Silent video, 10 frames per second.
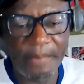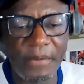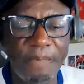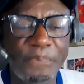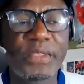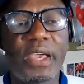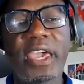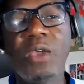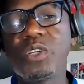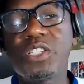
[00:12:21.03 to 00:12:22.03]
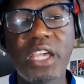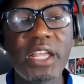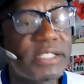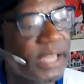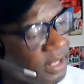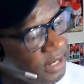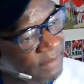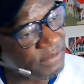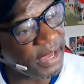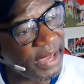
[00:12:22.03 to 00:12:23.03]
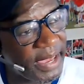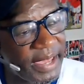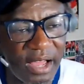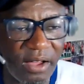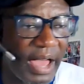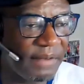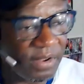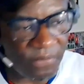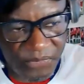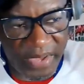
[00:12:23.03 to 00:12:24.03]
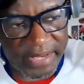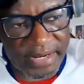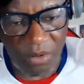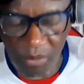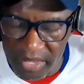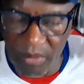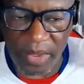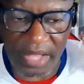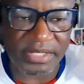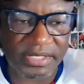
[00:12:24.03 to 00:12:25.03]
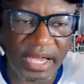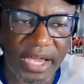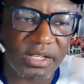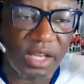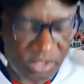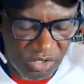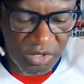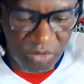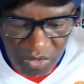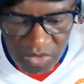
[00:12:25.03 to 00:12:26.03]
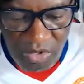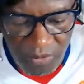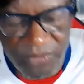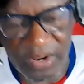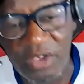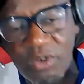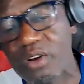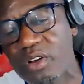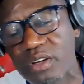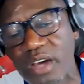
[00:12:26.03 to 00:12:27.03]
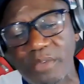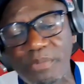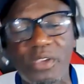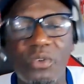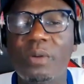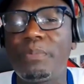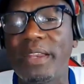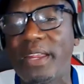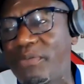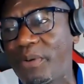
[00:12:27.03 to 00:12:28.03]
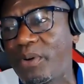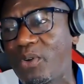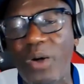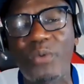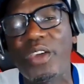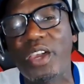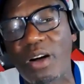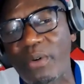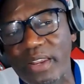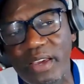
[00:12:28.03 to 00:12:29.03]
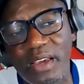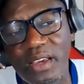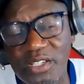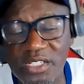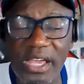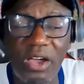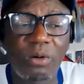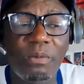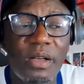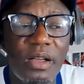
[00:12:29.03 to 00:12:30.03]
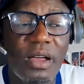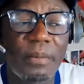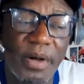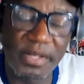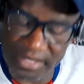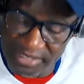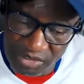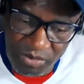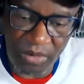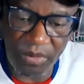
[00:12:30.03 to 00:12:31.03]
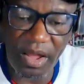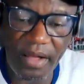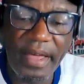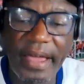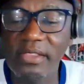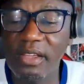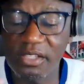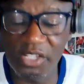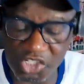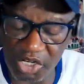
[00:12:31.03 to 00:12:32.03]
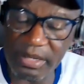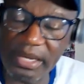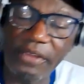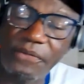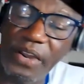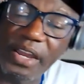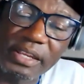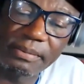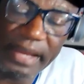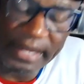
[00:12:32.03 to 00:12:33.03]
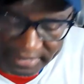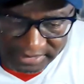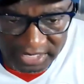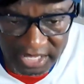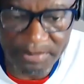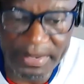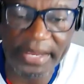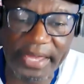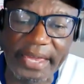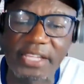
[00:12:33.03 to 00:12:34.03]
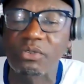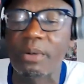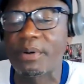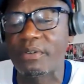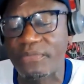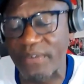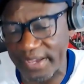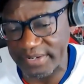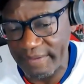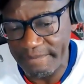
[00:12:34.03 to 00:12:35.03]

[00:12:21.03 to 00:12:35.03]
But he was seen having a haircut, having a fade up. We understand, you want to look fly, you want to look nice, but you are not playing any football. Where were you going? You stay home. But this is where we are. And the German league fined him like, listen, him and Akanji were both fined.